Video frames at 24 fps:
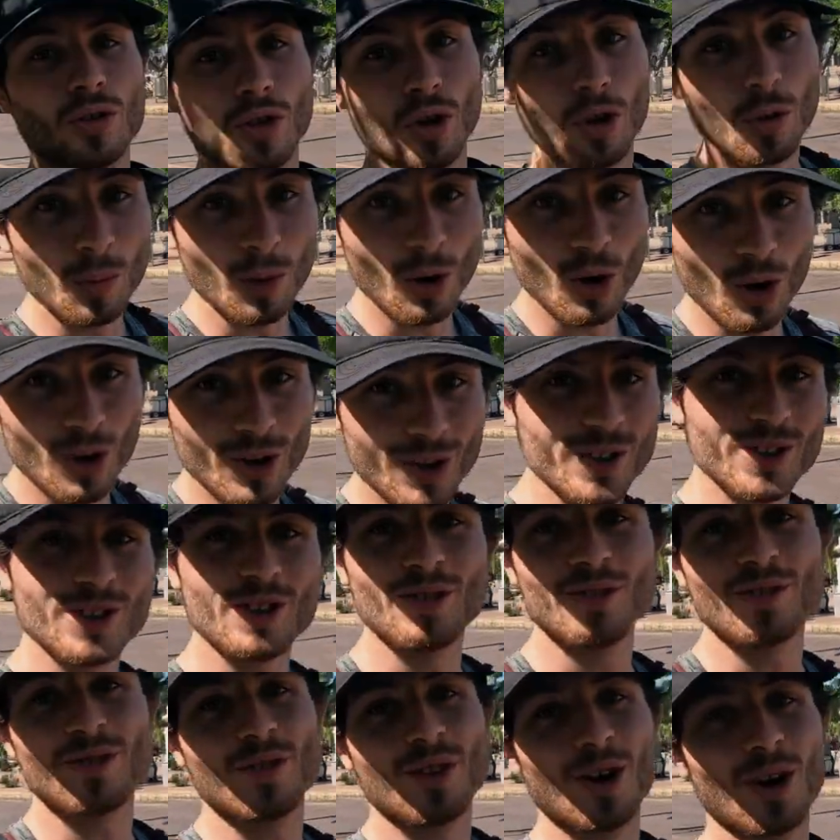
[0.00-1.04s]
Good morning
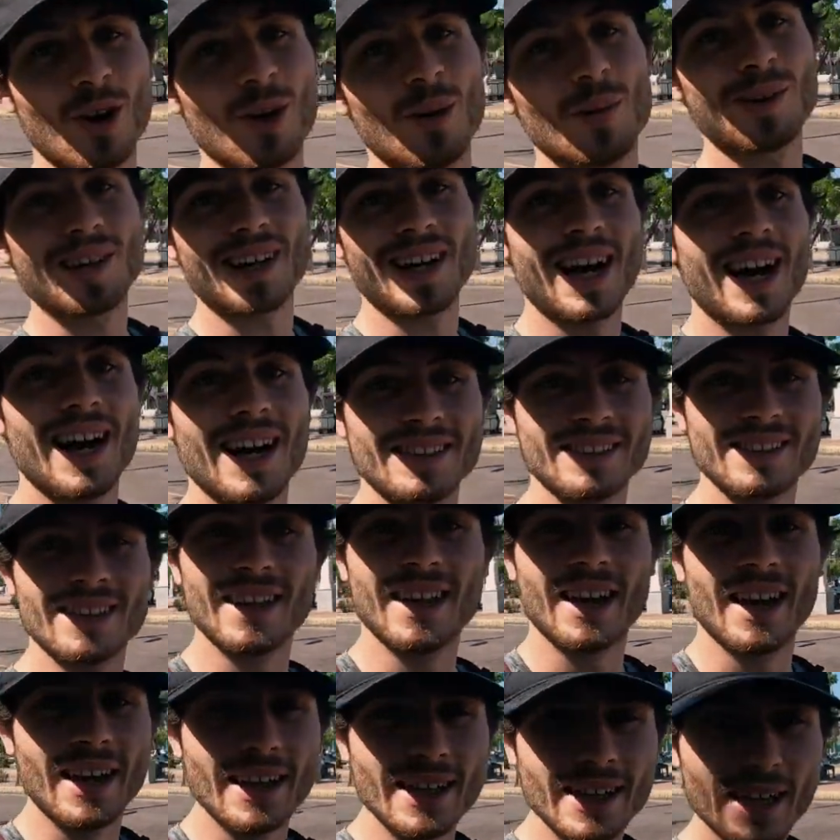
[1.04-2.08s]
from
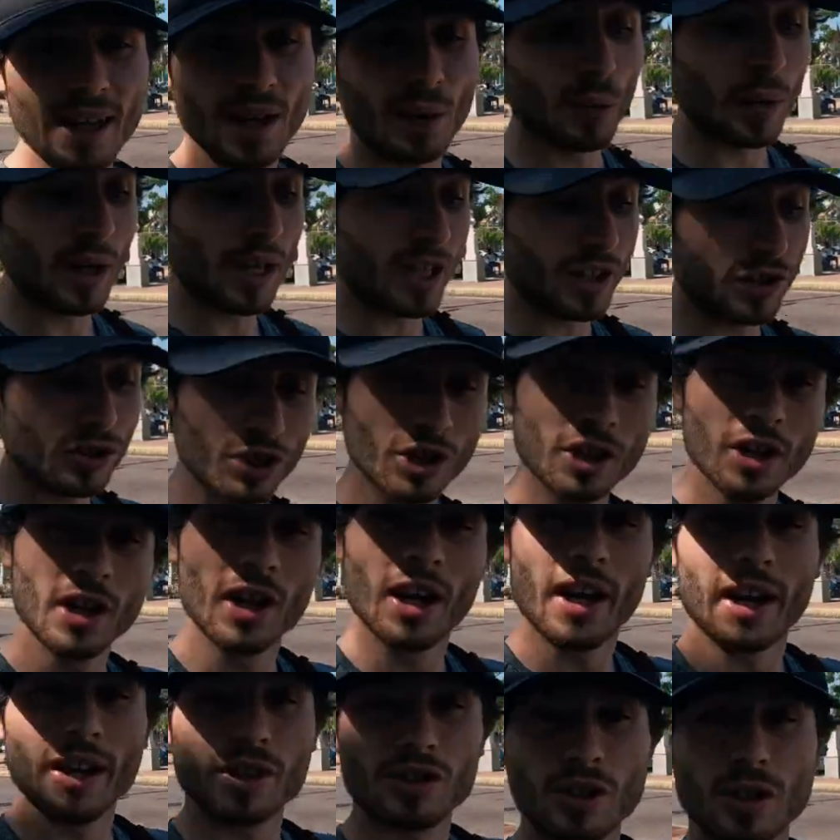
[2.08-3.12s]
Cartagena, which
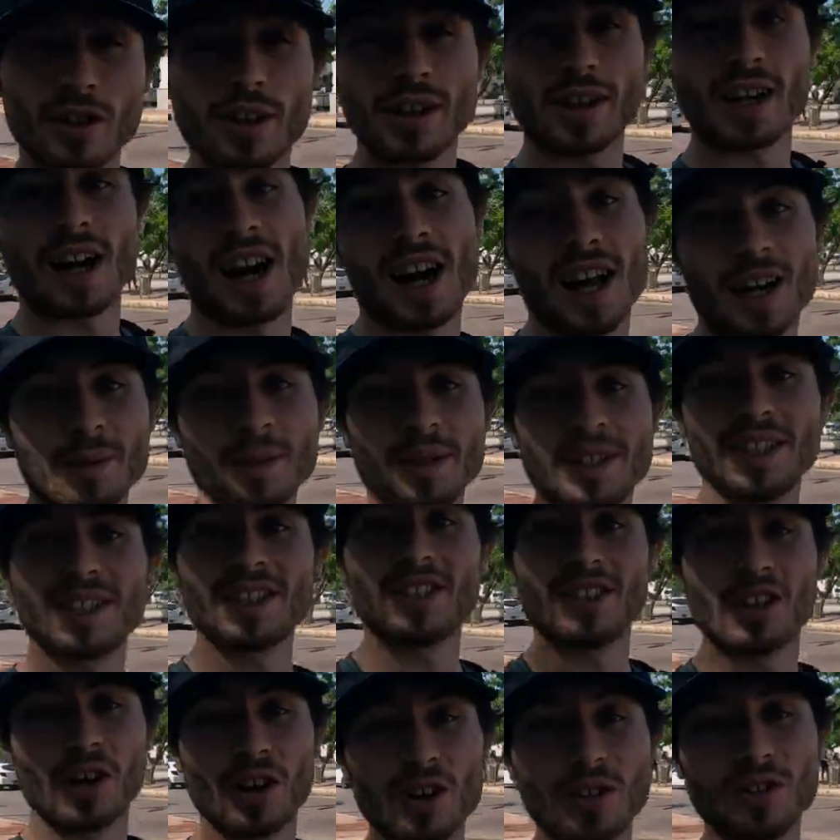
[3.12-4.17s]
is on the
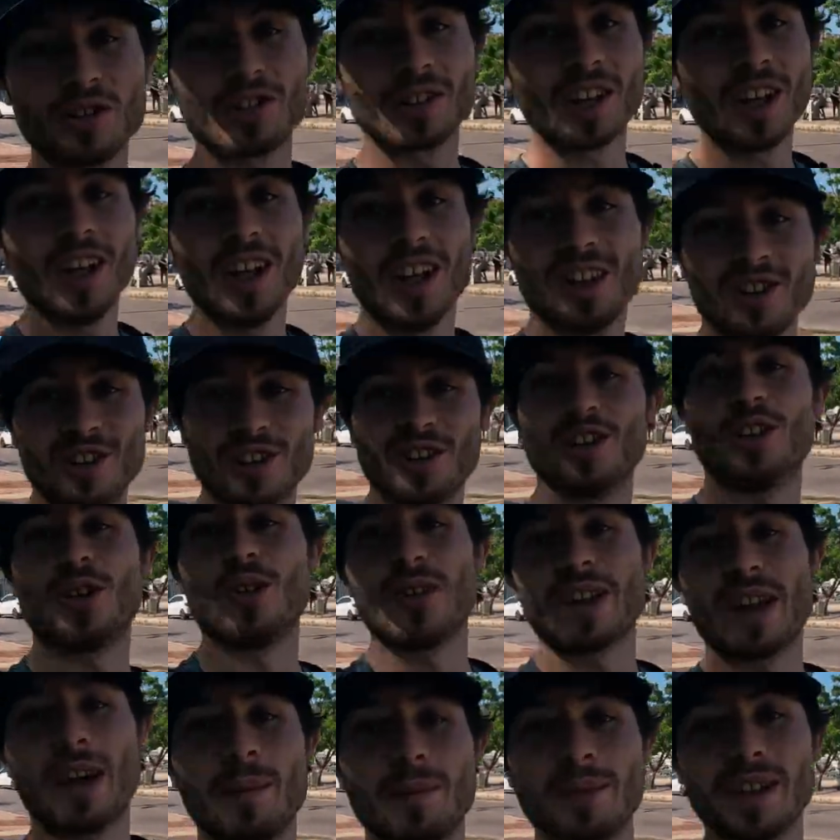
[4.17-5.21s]
Caribbean coast, so you
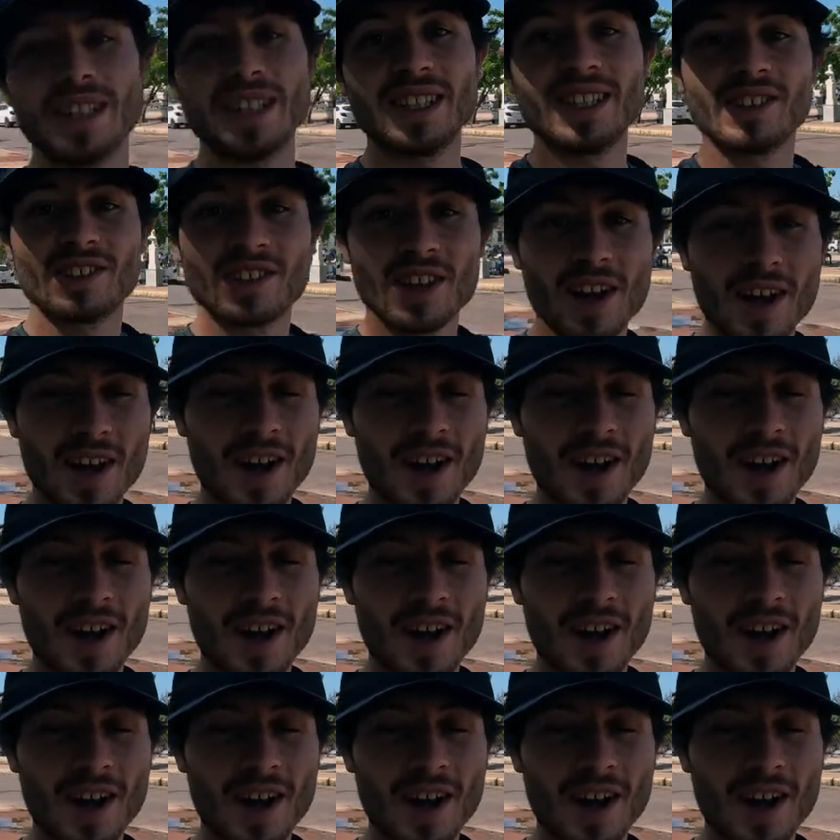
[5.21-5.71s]
know what that means.